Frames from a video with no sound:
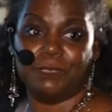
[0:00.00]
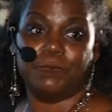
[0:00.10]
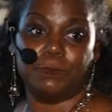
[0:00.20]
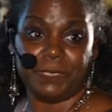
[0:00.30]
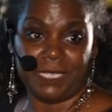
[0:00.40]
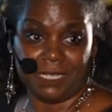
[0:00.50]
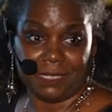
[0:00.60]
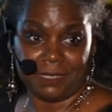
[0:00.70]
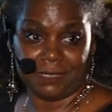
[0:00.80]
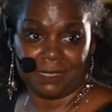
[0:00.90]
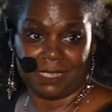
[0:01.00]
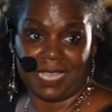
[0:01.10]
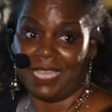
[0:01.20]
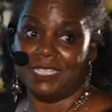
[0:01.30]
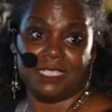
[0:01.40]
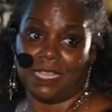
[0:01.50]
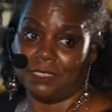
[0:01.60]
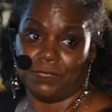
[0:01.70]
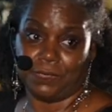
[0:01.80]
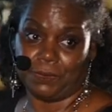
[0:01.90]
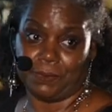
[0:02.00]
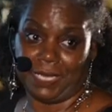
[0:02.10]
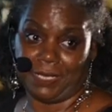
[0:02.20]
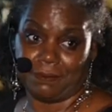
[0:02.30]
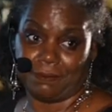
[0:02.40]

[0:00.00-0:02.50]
It will be here, and it's not going away.